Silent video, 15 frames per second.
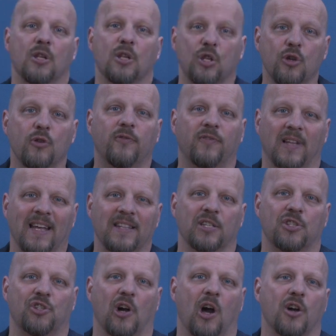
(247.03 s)
You've led the
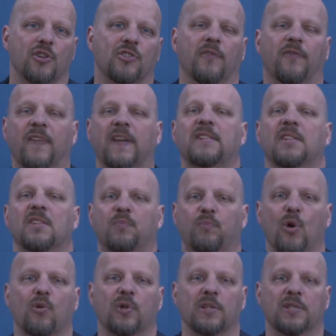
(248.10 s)
charge to fix this
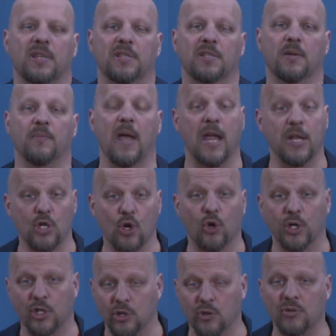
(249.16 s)
broken system, and your
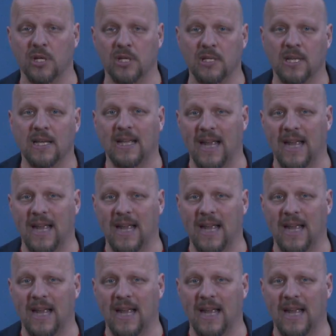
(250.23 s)
union,